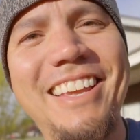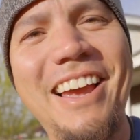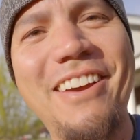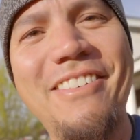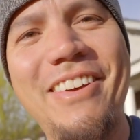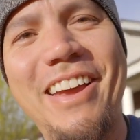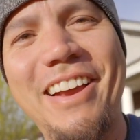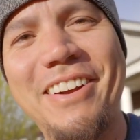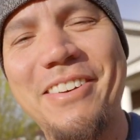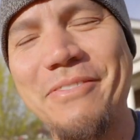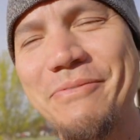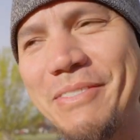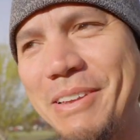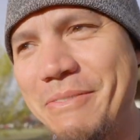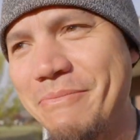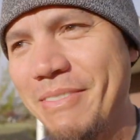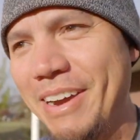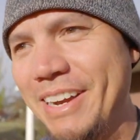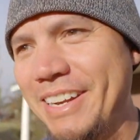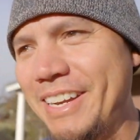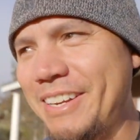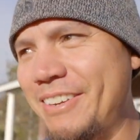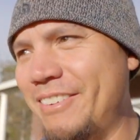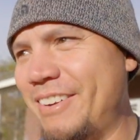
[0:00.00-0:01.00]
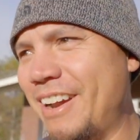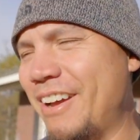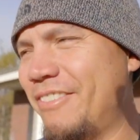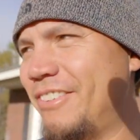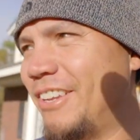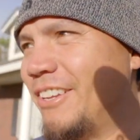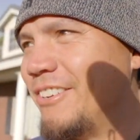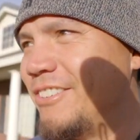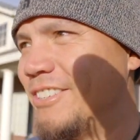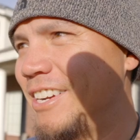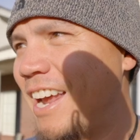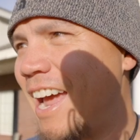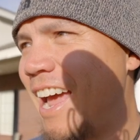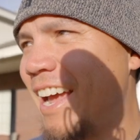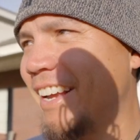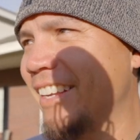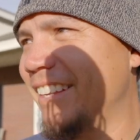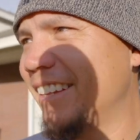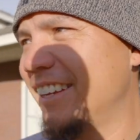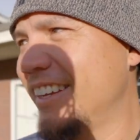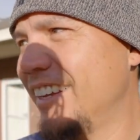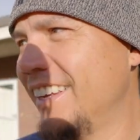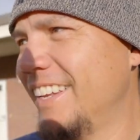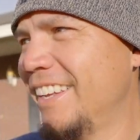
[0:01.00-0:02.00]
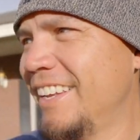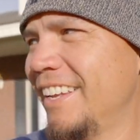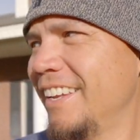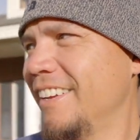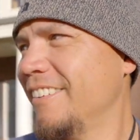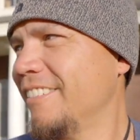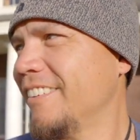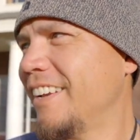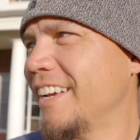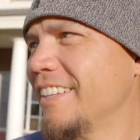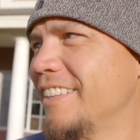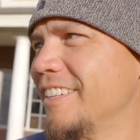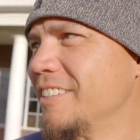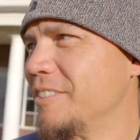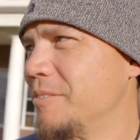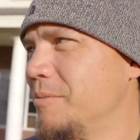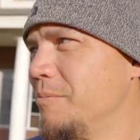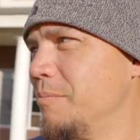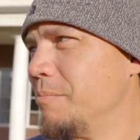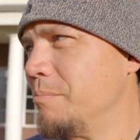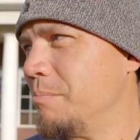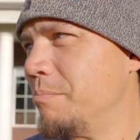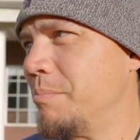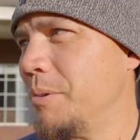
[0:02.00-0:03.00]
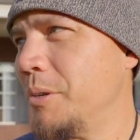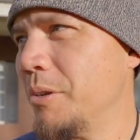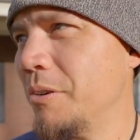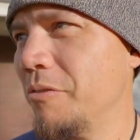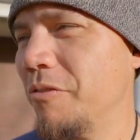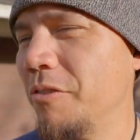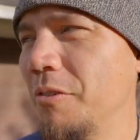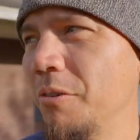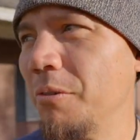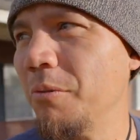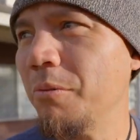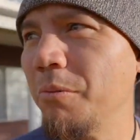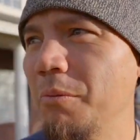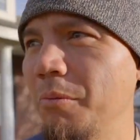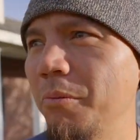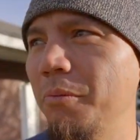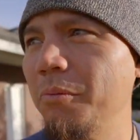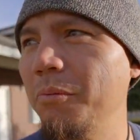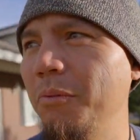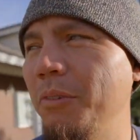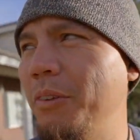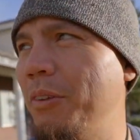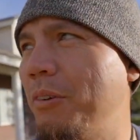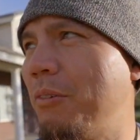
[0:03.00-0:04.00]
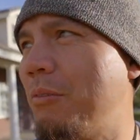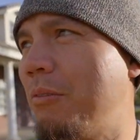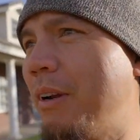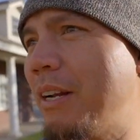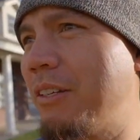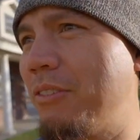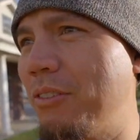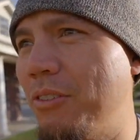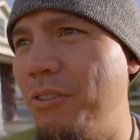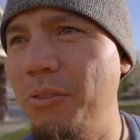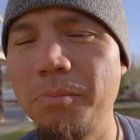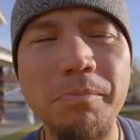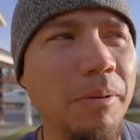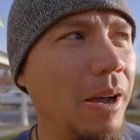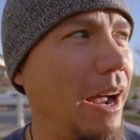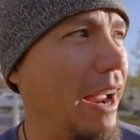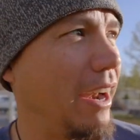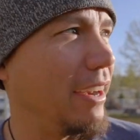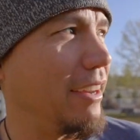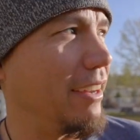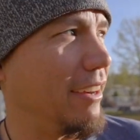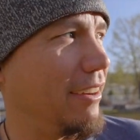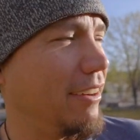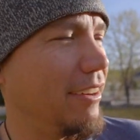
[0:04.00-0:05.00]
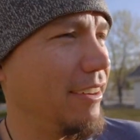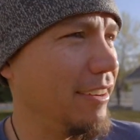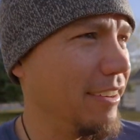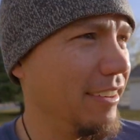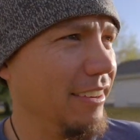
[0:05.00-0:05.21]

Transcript: Come out here to meet my new nephew, Jack. Got this beautiful little rental spot here.